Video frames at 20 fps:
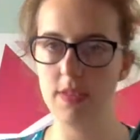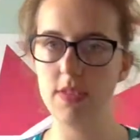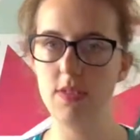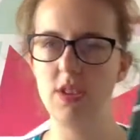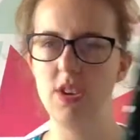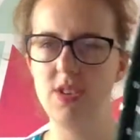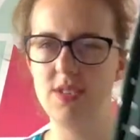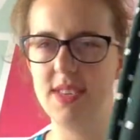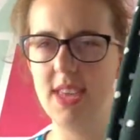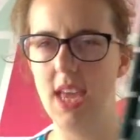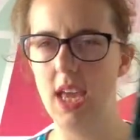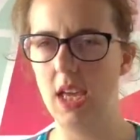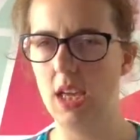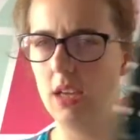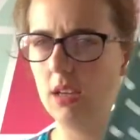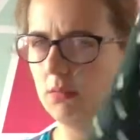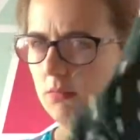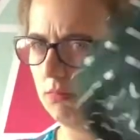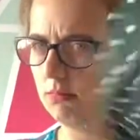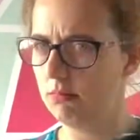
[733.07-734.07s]
using
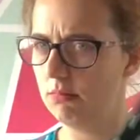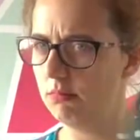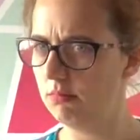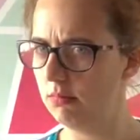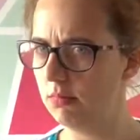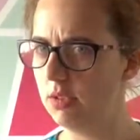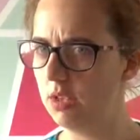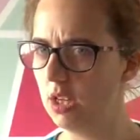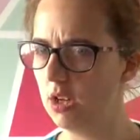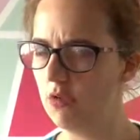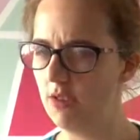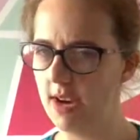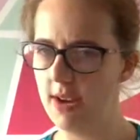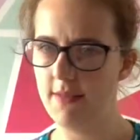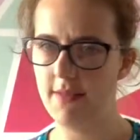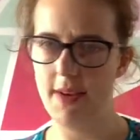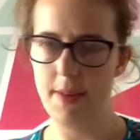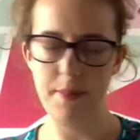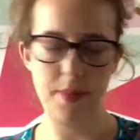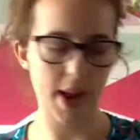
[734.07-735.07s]
the green
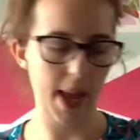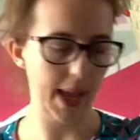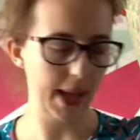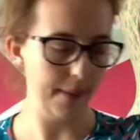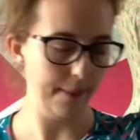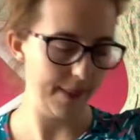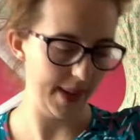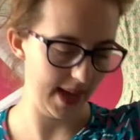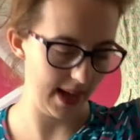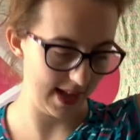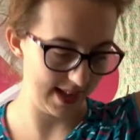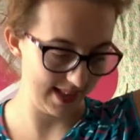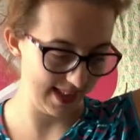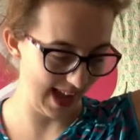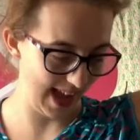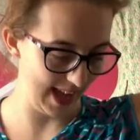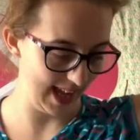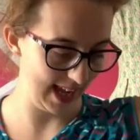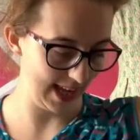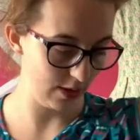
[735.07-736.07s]
fabric because
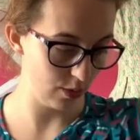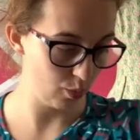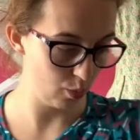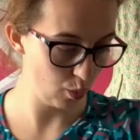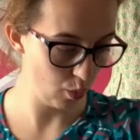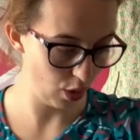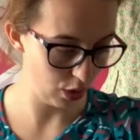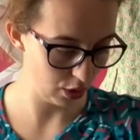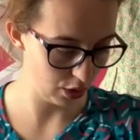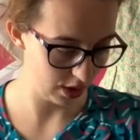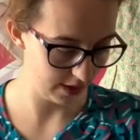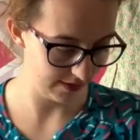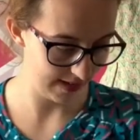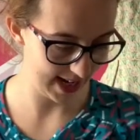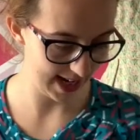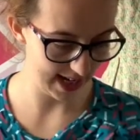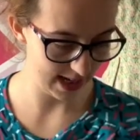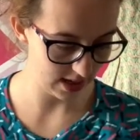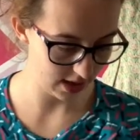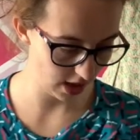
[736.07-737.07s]
that is washed and
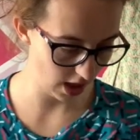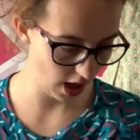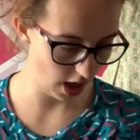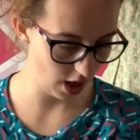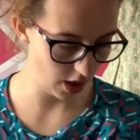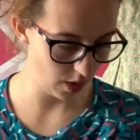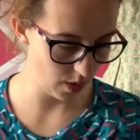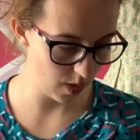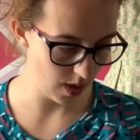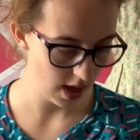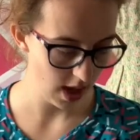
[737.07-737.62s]
ready to go,